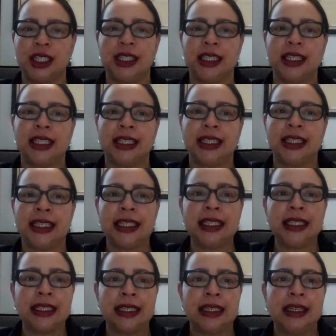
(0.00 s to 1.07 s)

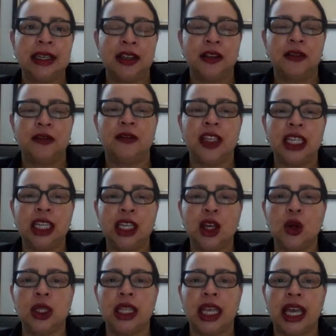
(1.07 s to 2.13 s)
Statistics
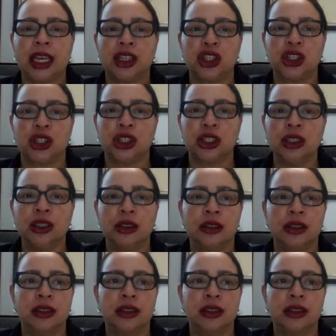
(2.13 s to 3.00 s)
video lecture.